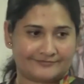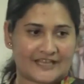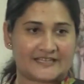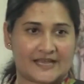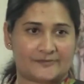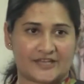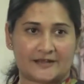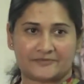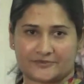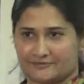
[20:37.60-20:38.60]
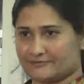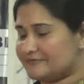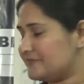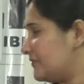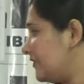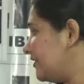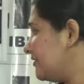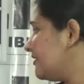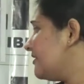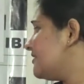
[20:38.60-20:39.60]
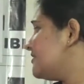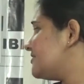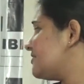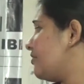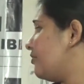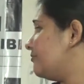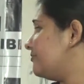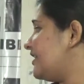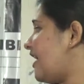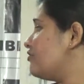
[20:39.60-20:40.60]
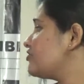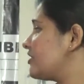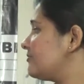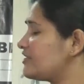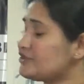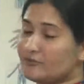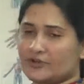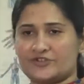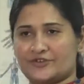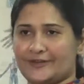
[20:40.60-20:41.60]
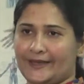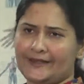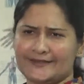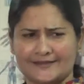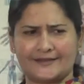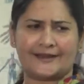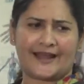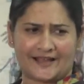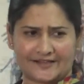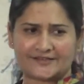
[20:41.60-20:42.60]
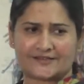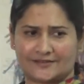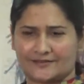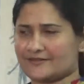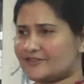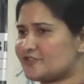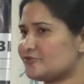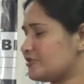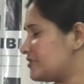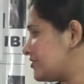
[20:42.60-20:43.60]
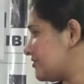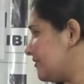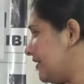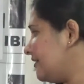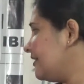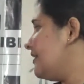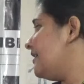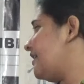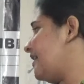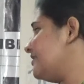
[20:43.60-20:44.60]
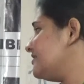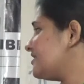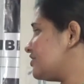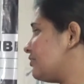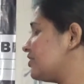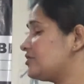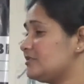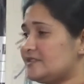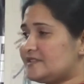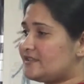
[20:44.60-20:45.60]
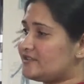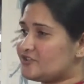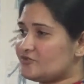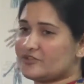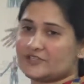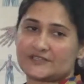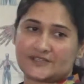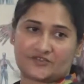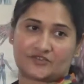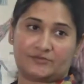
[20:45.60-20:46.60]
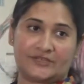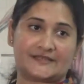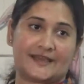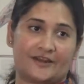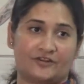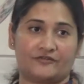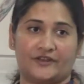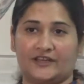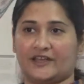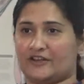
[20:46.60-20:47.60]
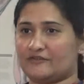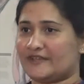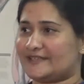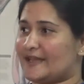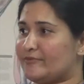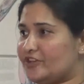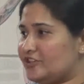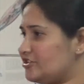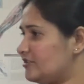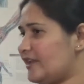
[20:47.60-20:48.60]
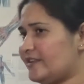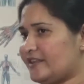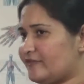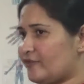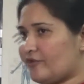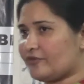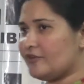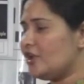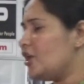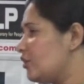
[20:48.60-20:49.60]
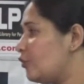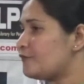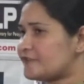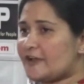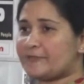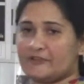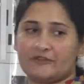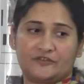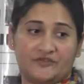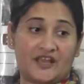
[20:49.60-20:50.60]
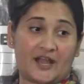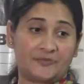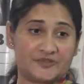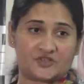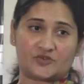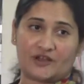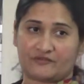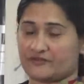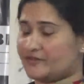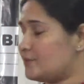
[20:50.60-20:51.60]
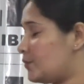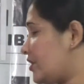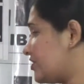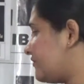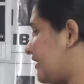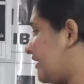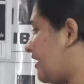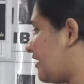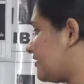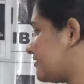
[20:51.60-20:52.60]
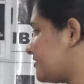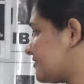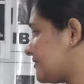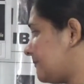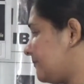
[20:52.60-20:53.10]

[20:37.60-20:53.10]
exams happen. Right? So the outcome that you want to create is a relaxed student. Right? Current situation is that the student is extremely scared of any kind of examination and therefore goofs up even if he happens to have worked very hard at it.